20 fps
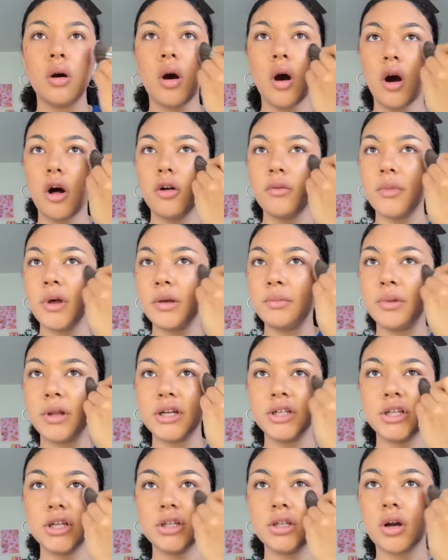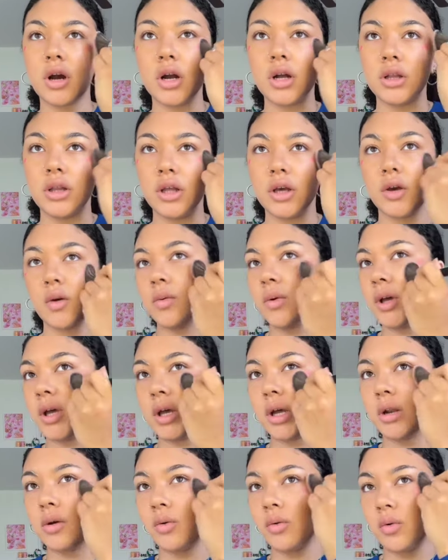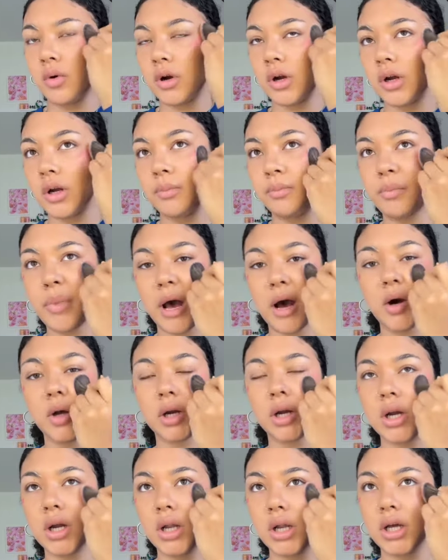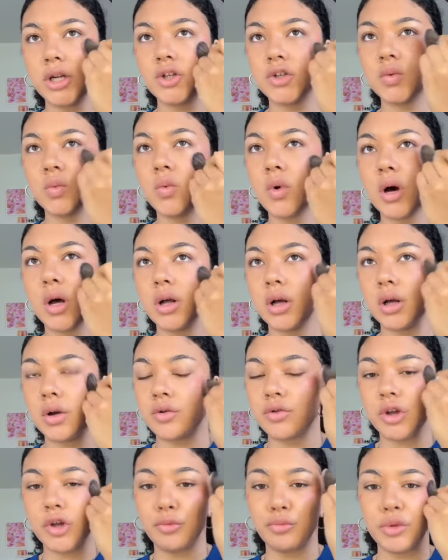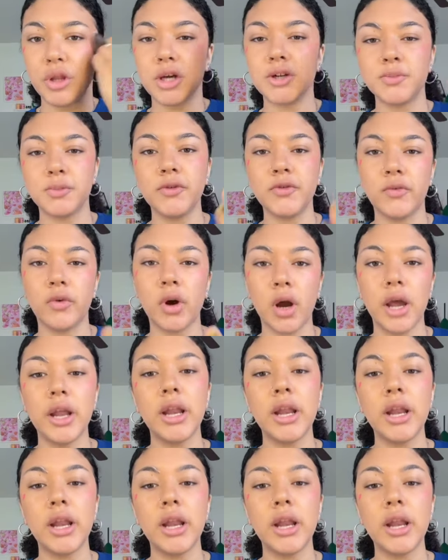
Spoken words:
All of my blushes are liquid or powder, and I just want a cream blush before I